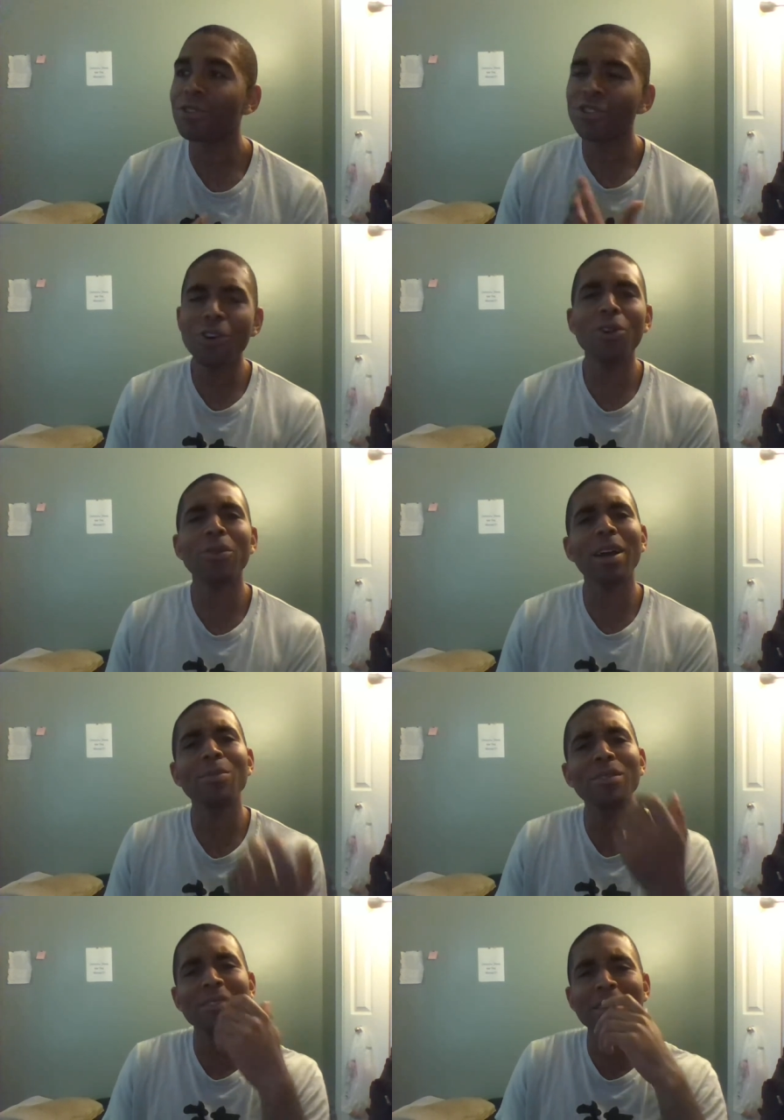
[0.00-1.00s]
to show her
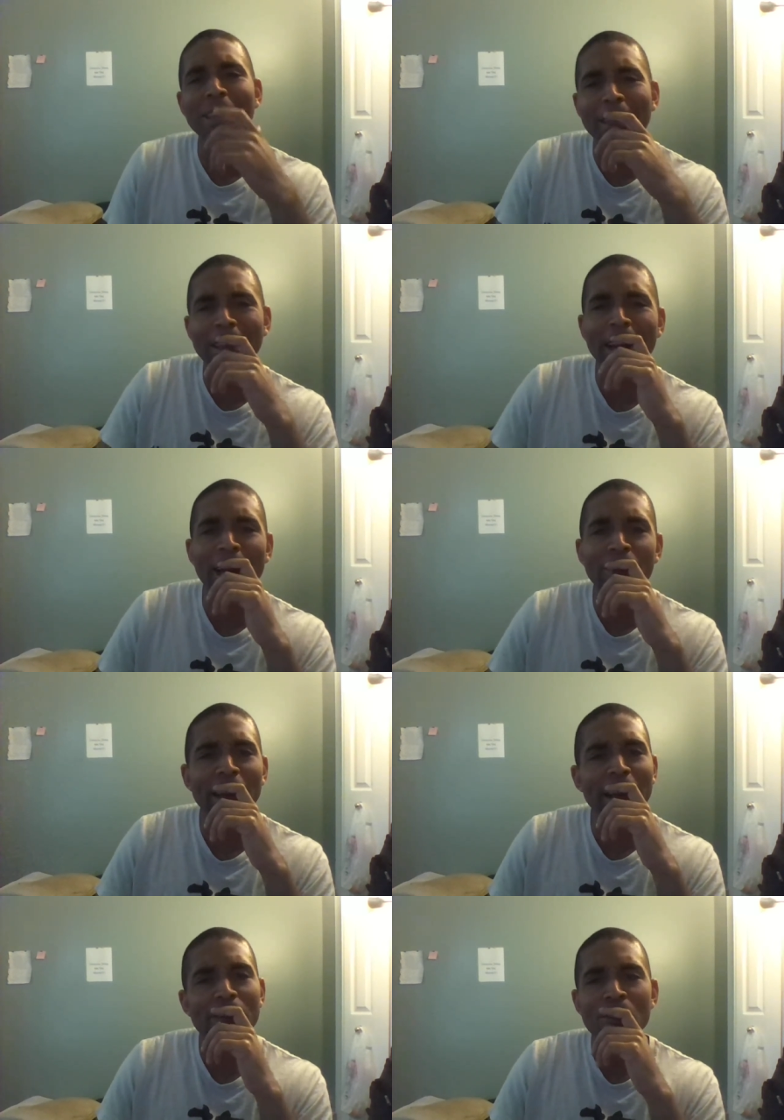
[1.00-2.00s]
that I'm
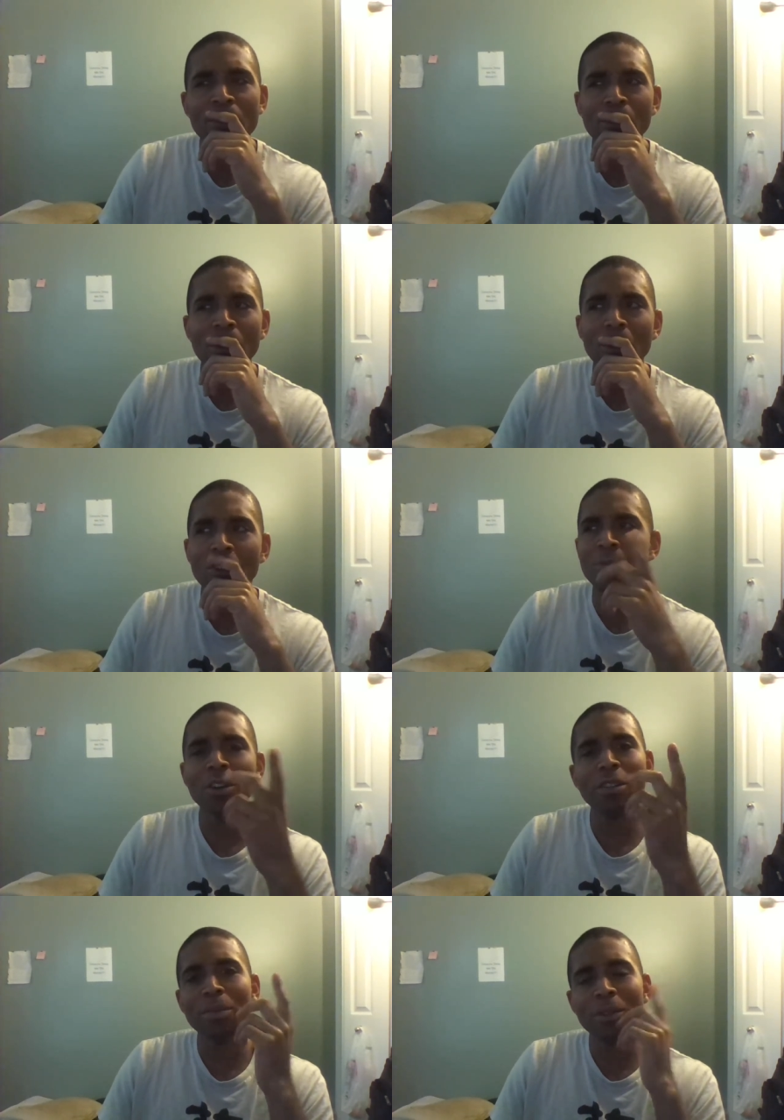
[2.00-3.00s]
not some
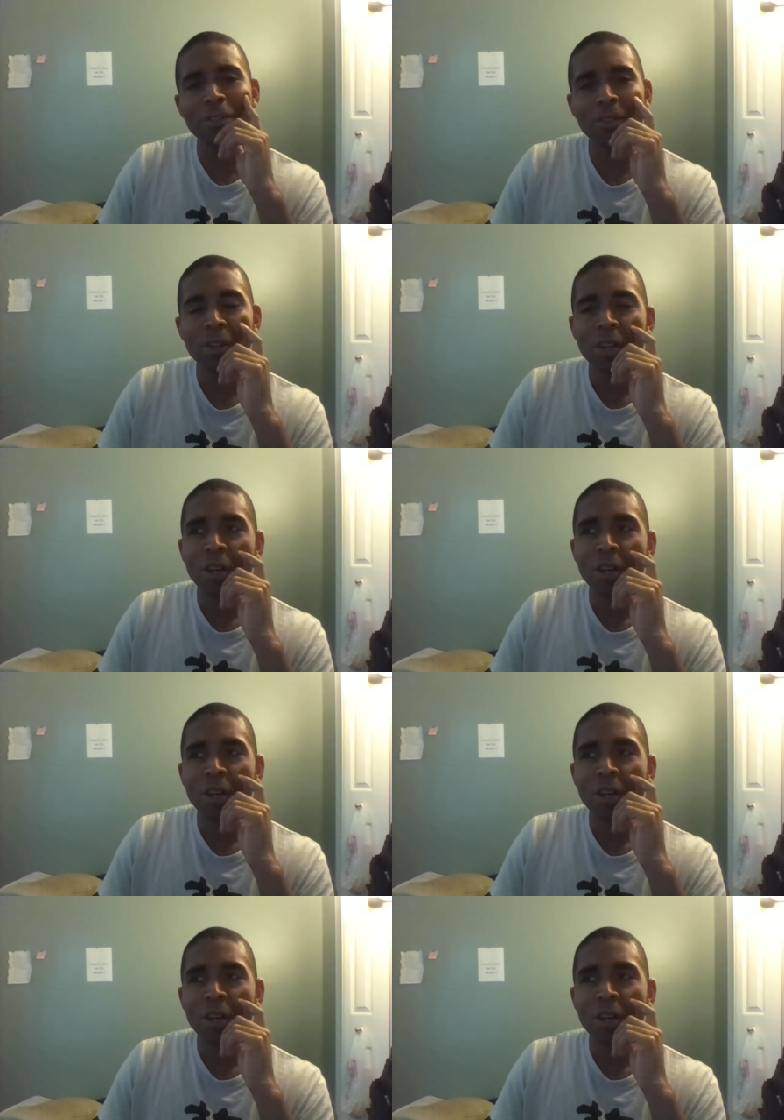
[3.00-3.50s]
terrible person.